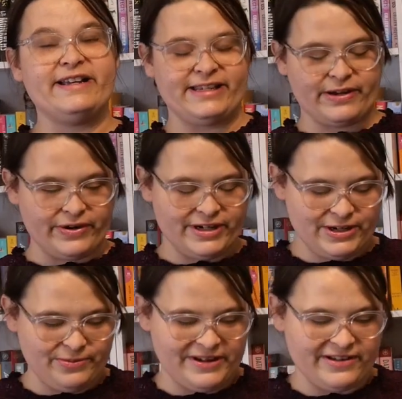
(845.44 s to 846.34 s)
is going
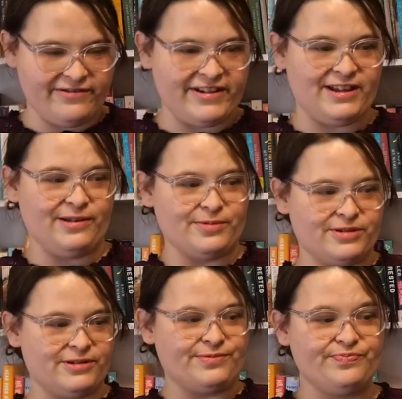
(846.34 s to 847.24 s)
to be
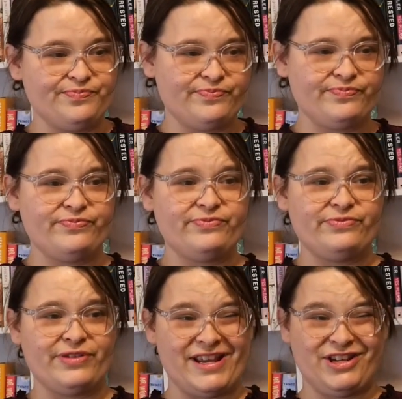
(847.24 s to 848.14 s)
available
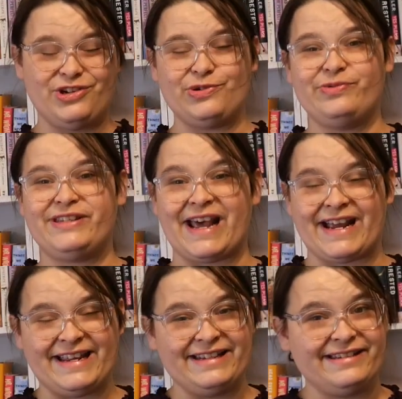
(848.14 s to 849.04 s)
like June
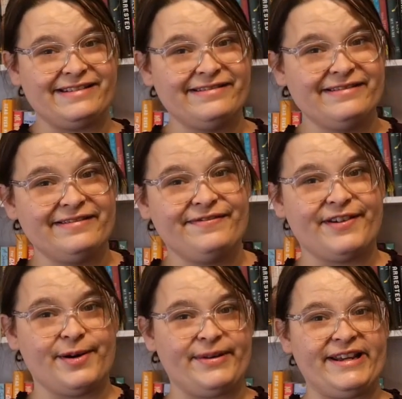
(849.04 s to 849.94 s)
2nd
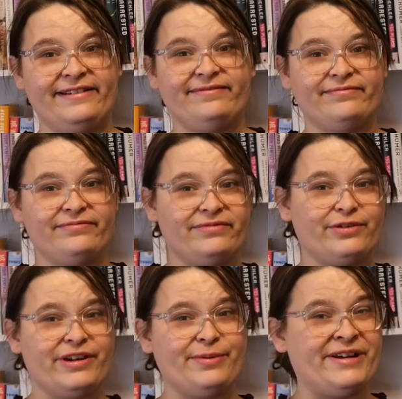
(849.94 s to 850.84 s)
for me,
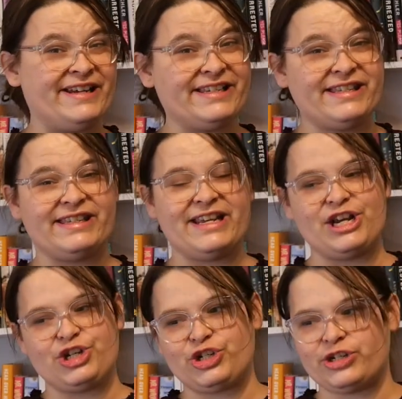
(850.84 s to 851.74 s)
3
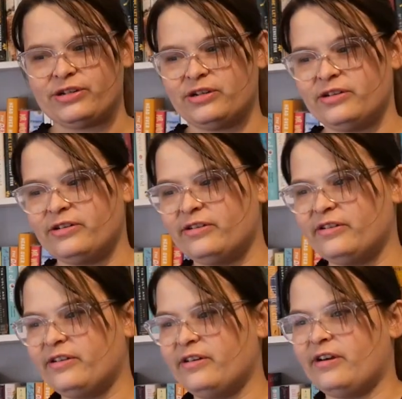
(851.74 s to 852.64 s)
weeks-ish.
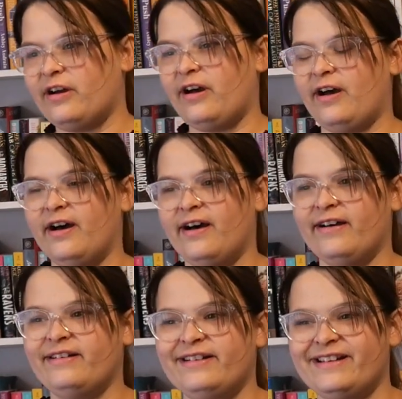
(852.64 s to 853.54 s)

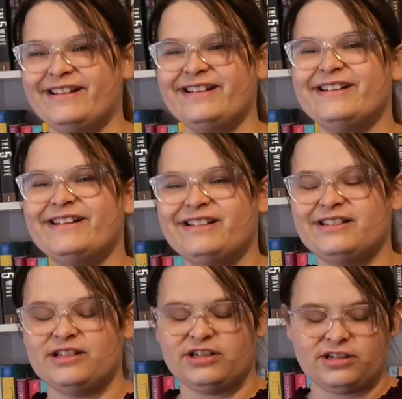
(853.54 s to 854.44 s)
Now
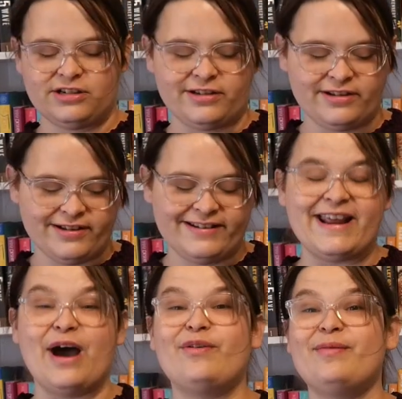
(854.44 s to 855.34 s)

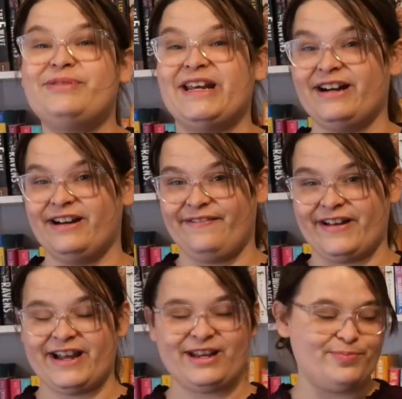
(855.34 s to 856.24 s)
I'm
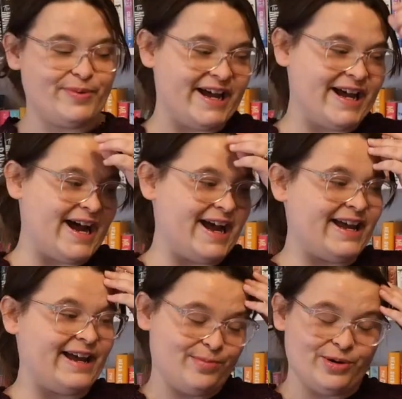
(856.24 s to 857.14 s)
terrified, but I
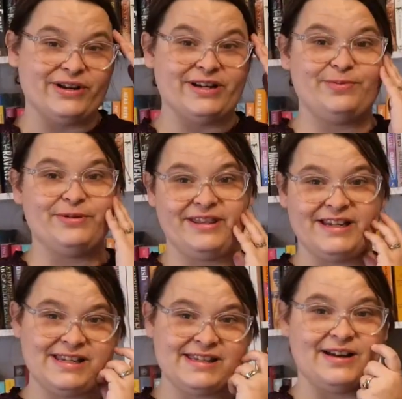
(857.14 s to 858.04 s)
am going to put
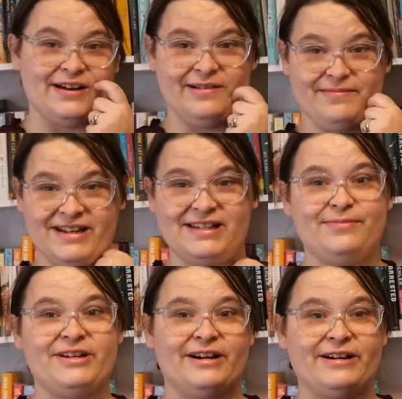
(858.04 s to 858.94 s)
this on my
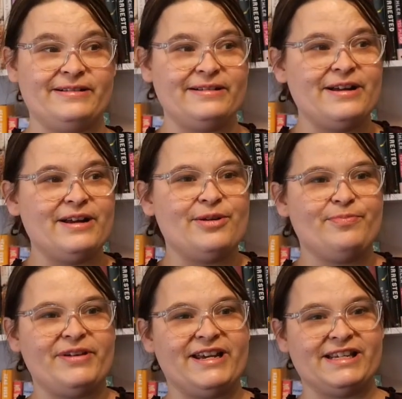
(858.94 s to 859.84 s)
TBR
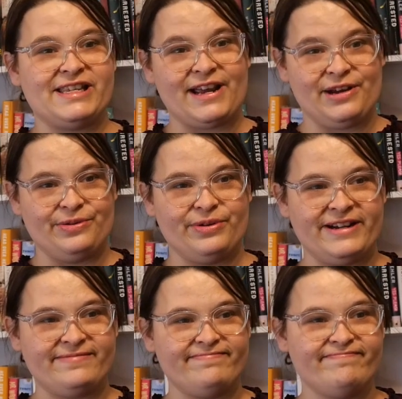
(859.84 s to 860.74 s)
because I own
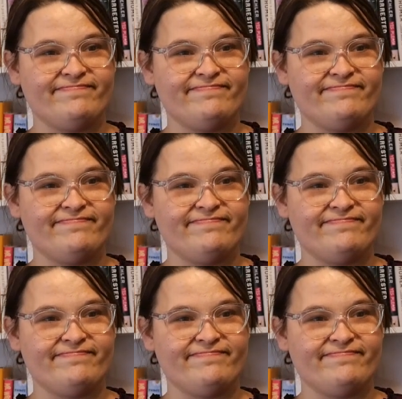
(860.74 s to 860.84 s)
it.